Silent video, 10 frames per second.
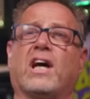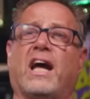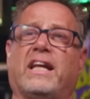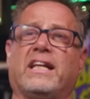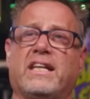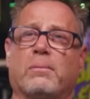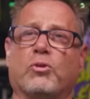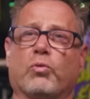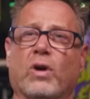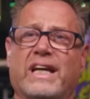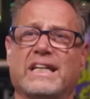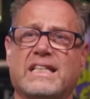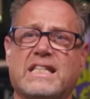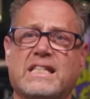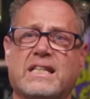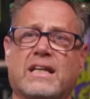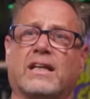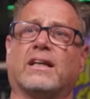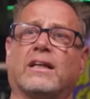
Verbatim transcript: Tiny Tim's rickets.